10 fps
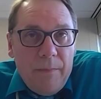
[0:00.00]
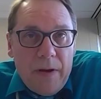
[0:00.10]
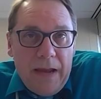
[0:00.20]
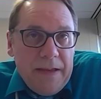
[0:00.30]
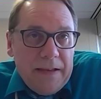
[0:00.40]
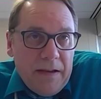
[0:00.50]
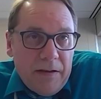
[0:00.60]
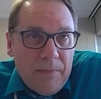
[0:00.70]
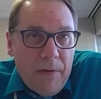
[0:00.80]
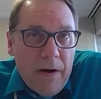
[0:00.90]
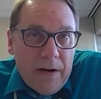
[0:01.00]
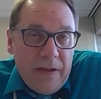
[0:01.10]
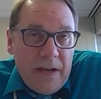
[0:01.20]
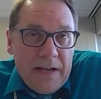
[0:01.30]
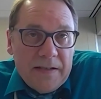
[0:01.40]
But I think the other part
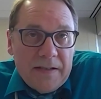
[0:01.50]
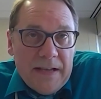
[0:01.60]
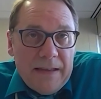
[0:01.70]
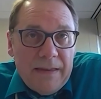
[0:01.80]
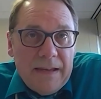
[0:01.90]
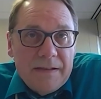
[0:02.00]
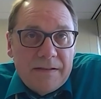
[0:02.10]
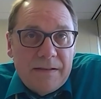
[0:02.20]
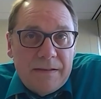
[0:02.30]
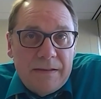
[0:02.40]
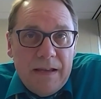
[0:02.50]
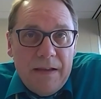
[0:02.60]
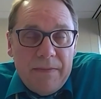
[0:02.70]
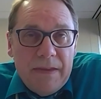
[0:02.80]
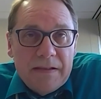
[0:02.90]
of it is is that these
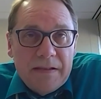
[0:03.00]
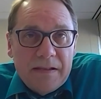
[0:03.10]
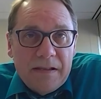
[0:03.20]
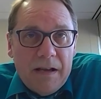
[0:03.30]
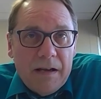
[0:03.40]
it, this is the,